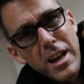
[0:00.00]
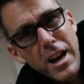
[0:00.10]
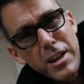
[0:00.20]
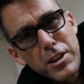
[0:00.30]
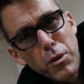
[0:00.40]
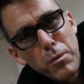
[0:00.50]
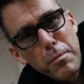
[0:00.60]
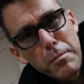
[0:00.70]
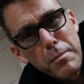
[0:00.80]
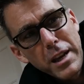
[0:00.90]
and your
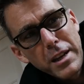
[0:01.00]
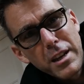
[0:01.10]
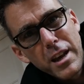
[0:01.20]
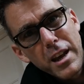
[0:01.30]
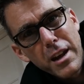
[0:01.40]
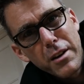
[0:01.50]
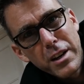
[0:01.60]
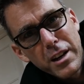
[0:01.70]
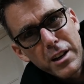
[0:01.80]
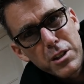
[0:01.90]
main
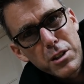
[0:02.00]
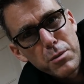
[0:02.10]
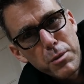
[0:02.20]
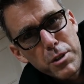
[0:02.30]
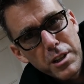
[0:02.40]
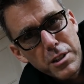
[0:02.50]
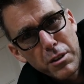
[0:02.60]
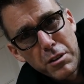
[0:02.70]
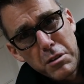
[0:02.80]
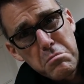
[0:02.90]
area to project
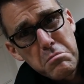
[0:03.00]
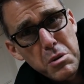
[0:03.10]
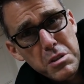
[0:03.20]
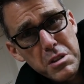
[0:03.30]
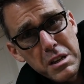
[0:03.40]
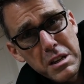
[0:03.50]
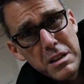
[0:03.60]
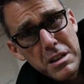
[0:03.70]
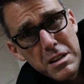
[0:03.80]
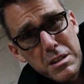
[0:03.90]
on.
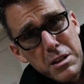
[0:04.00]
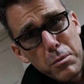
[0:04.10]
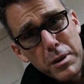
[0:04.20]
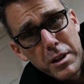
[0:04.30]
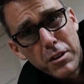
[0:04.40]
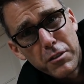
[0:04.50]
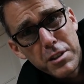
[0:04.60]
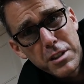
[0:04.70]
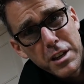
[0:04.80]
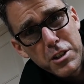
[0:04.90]
Mostly it's the opening of the
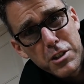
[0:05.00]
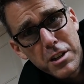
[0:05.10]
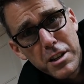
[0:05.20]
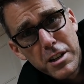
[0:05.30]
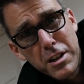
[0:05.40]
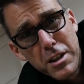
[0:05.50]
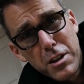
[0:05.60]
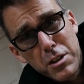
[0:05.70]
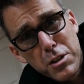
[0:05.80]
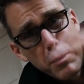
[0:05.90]
stage.
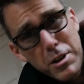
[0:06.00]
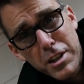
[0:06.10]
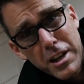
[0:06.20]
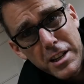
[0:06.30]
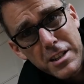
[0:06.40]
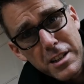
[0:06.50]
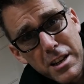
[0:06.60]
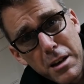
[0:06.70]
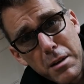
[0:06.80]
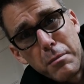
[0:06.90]
So measure that,
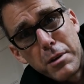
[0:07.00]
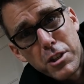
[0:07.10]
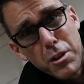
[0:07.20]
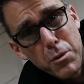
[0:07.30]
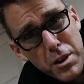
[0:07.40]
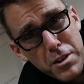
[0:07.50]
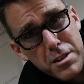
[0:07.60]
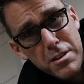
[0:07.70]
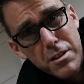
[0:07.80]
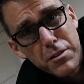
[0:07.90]
measure the
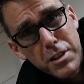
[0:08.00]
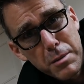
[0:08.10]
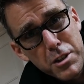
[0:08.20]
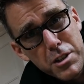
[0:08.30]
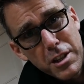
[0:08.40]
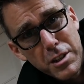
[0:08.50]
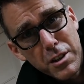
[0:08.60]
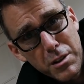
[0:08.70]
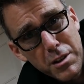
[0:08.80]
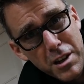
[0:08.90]
width of the image that
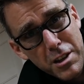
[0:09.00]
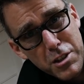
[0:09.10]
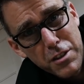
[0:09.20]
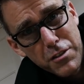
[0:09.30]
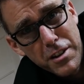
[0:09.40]
you achieve